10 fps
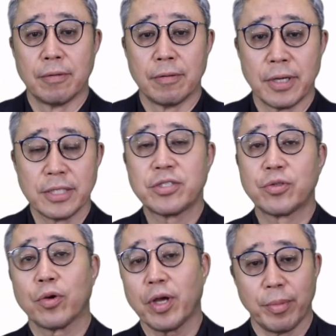let's
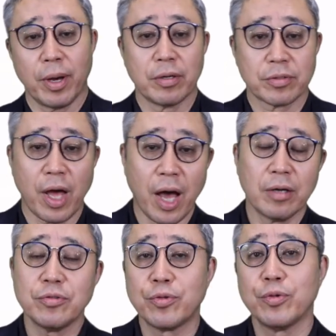talk about
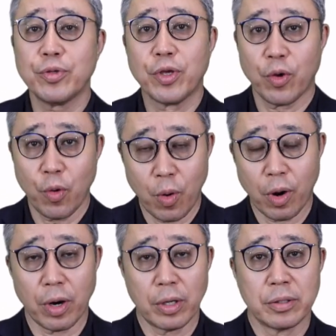how to
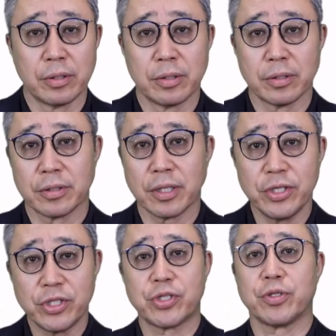cure the
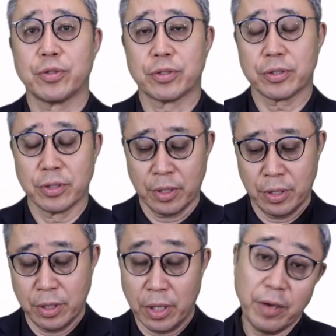issues
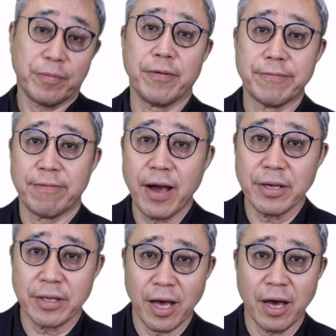if you
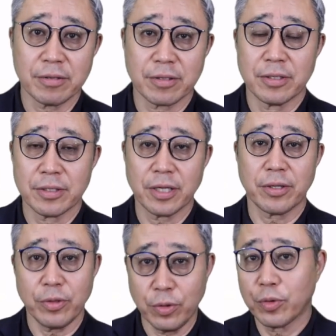find out that
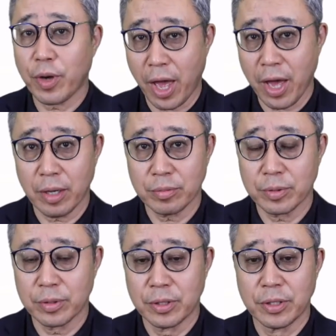you have
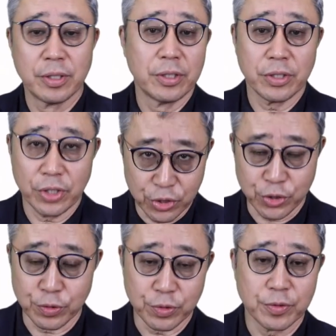
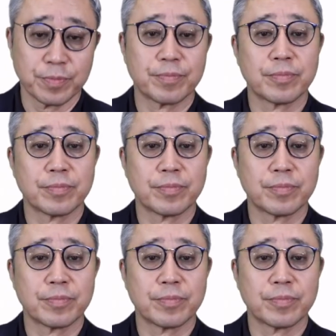issues.